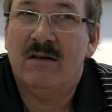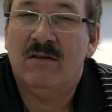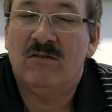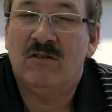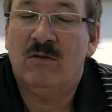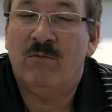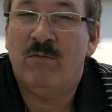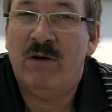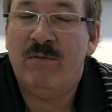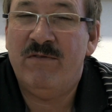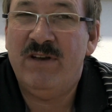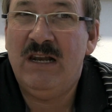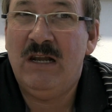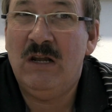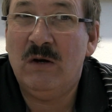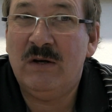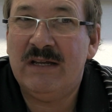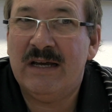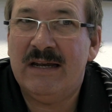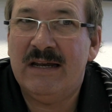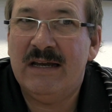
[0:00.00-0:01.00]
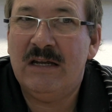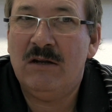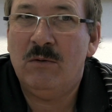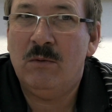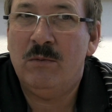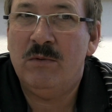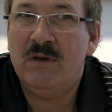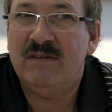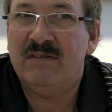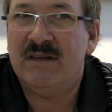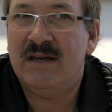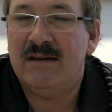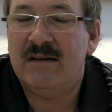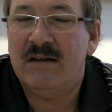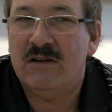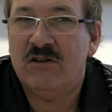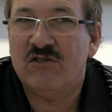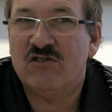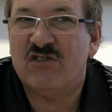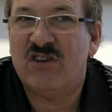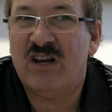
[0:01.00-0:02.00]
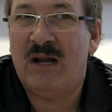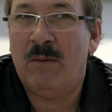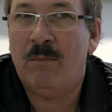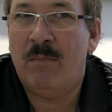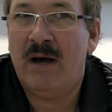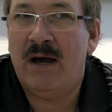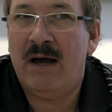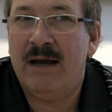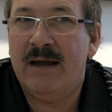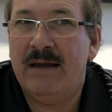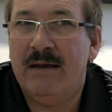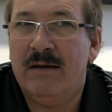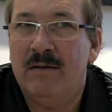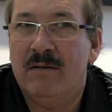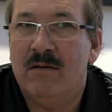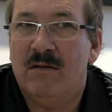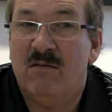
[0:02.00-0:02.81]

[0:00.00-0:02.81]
So when we looked at it, we said, shall I buy,